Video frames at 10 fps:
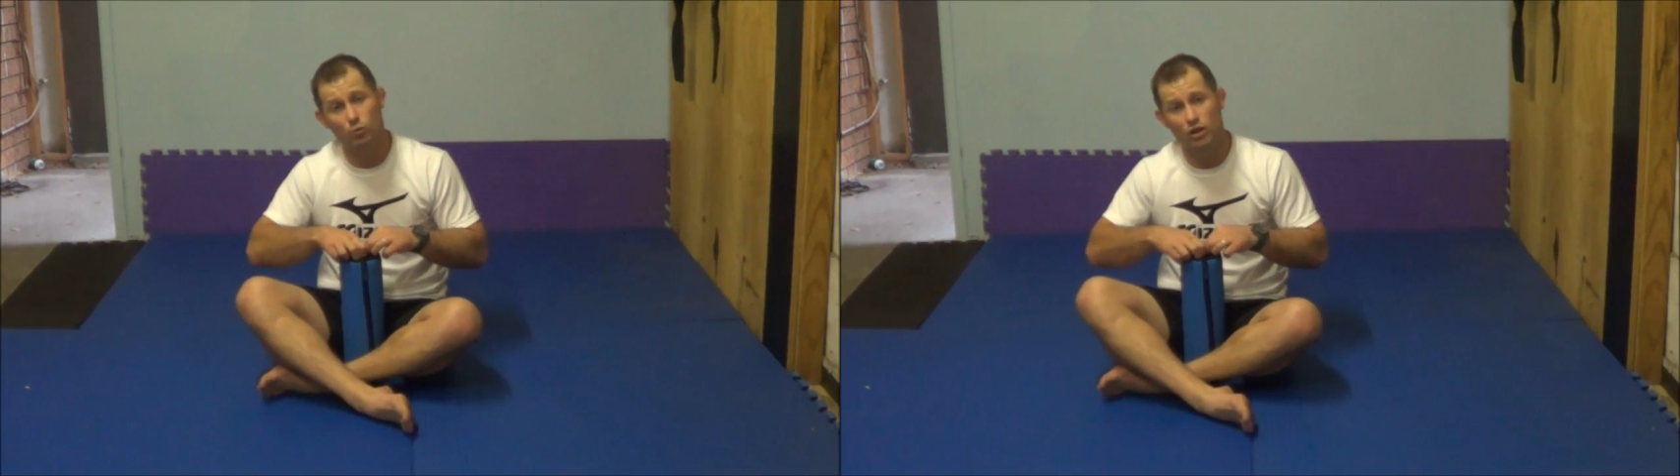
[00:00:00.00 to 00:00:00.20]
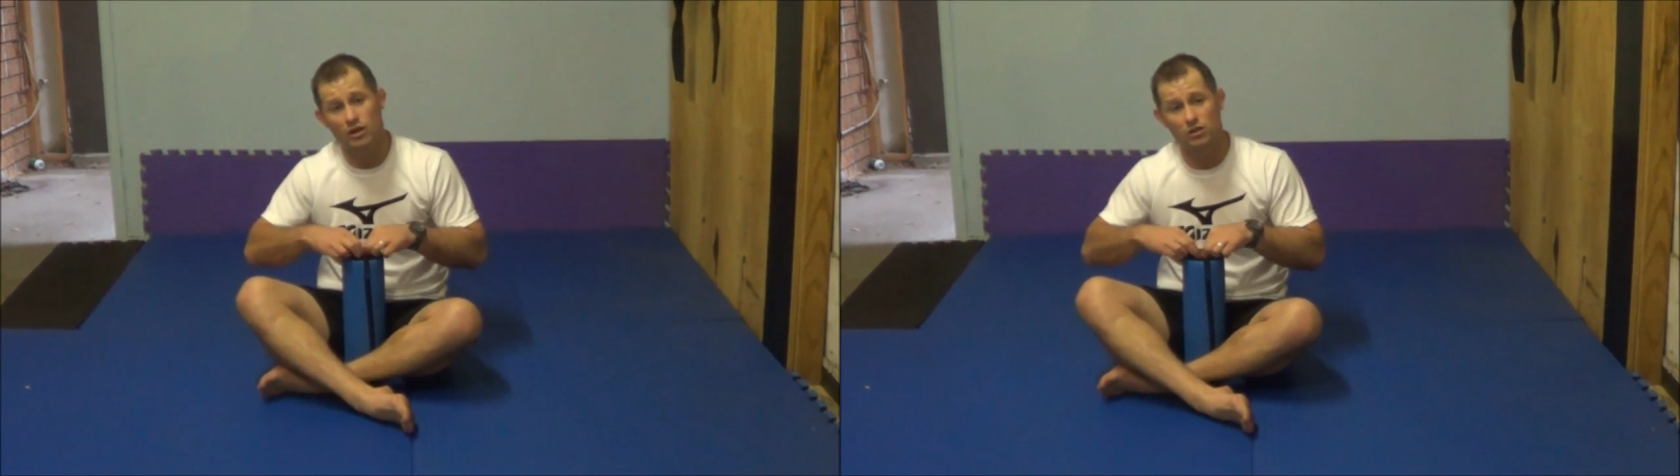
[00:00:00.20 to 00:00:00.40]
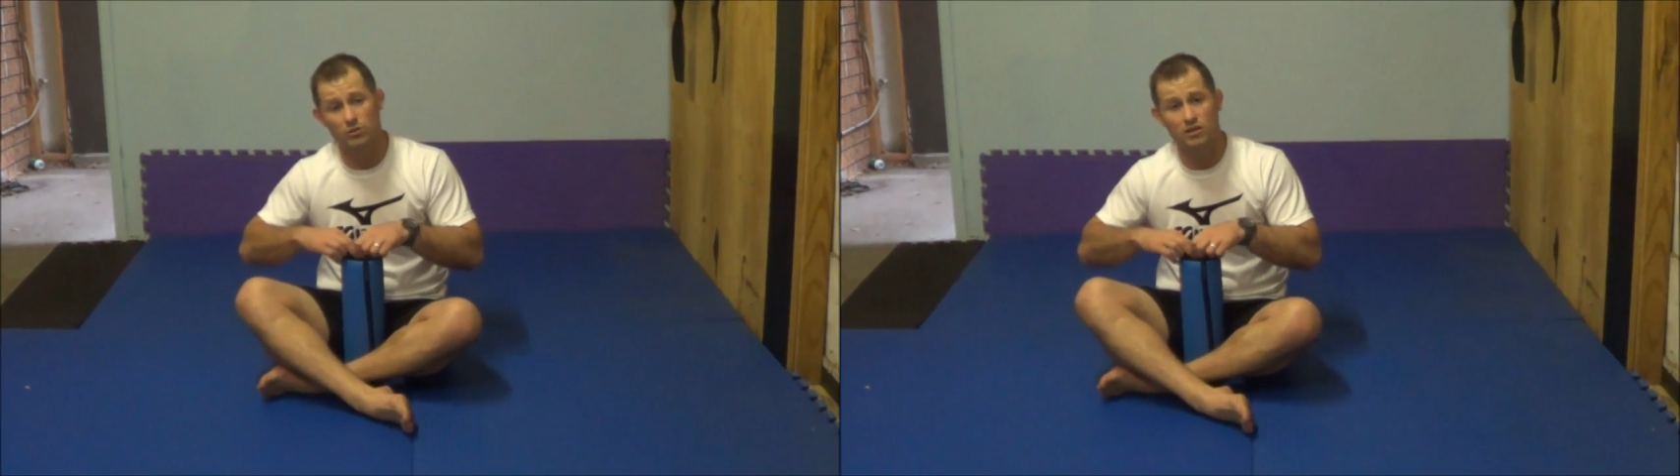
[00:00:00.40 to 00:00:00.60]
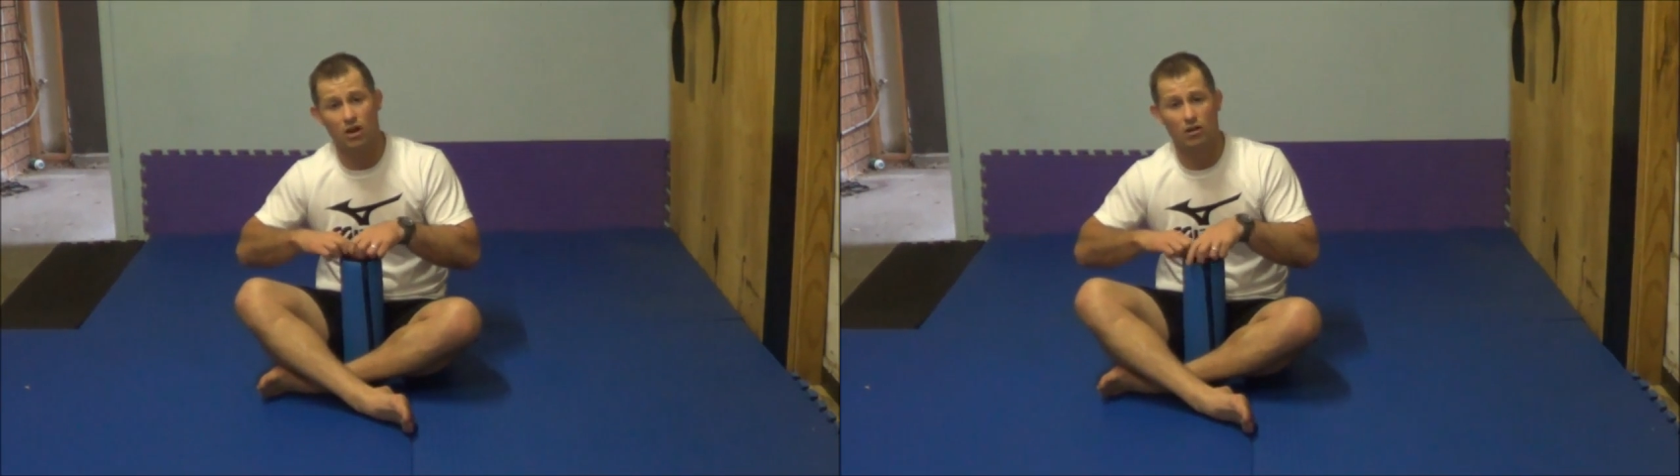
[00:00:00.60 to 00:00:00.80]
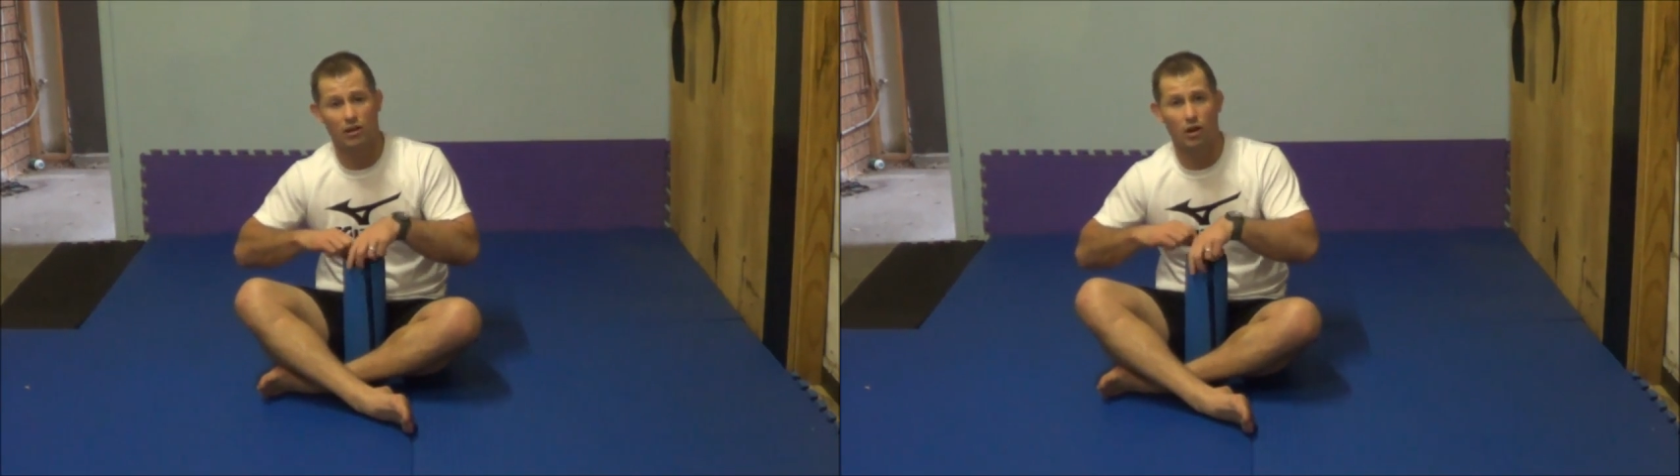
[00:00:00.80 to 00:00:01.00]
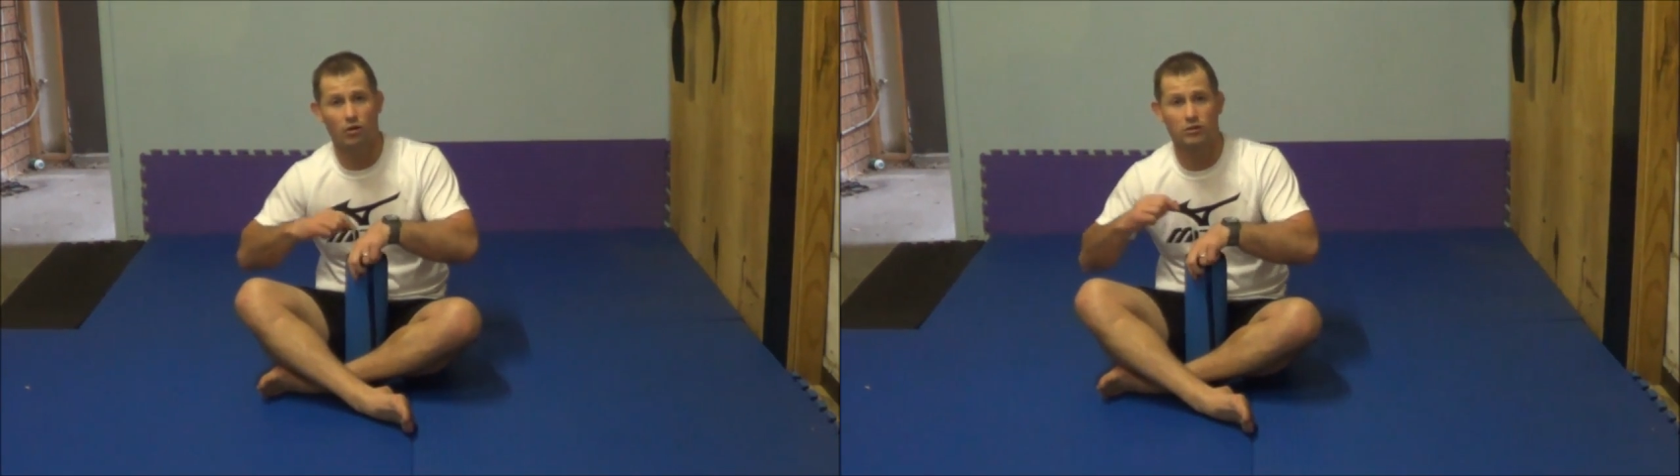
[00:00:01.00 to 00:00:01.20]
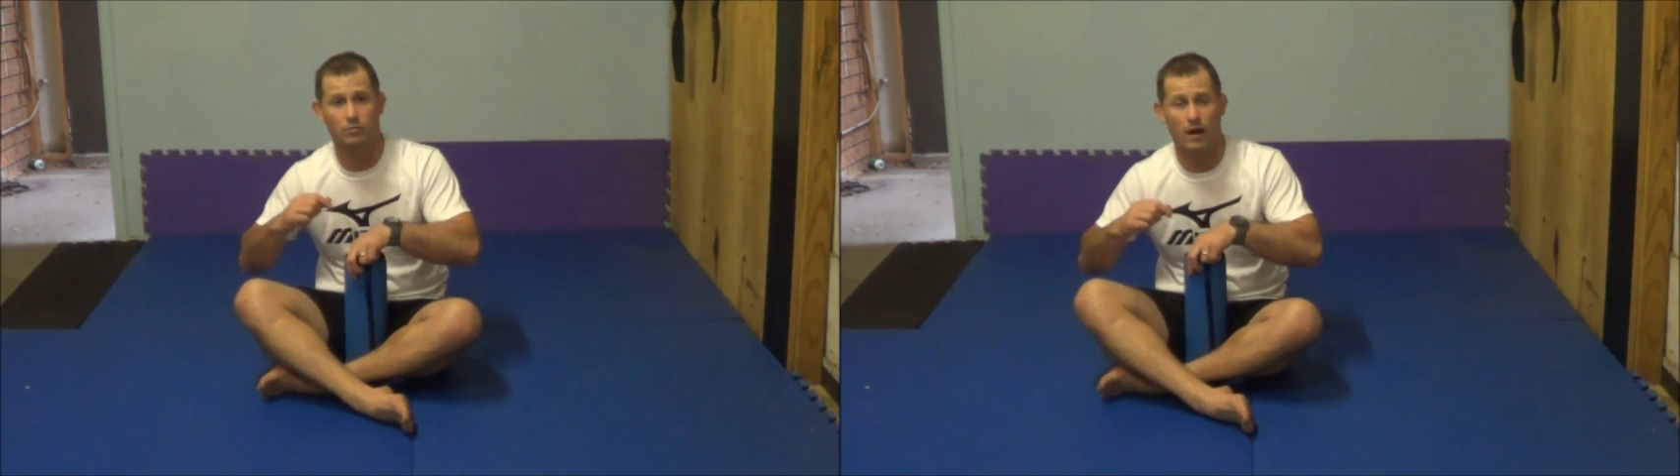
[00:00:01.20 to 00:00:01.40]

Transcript: what you can do is go to the local